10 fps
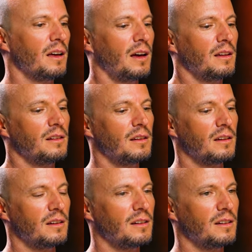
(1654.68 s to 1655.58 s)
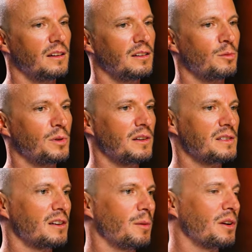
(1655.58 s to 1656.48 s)
And uh, you know,
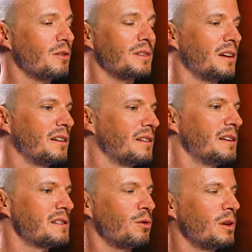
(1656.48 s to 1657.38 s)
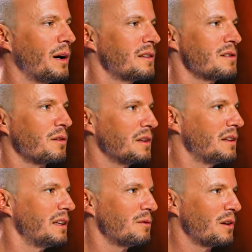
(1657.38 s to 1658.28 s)
opportunities come and go. And, and it's all about sort of the
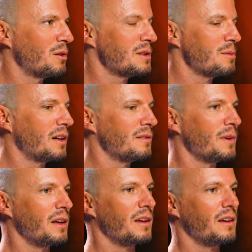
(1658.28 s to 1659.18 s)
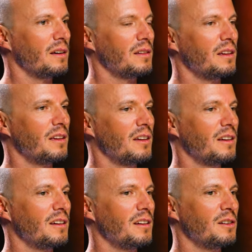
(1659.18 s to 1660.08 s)
deal flow as well. I think
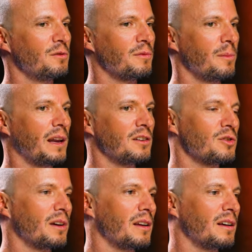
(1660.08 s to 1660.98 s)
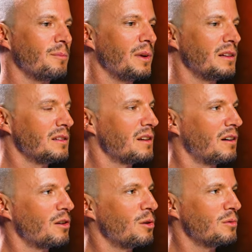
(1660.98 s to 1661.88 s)
uh, you know we've managed to kind of like build
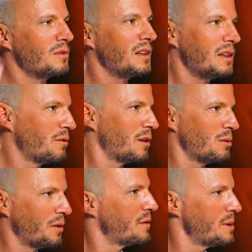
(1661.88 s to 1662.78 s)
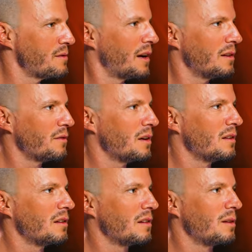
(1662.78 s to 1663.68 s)
our own deal flow with Swiss founders
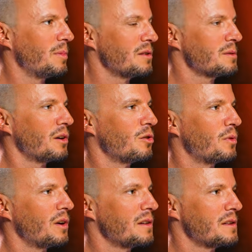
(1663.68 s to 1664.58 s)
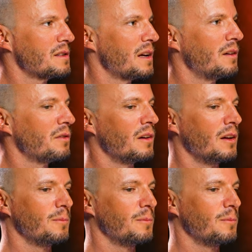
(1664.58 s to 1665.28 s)
funds uh, yeah. uh, because we're operators ourselves,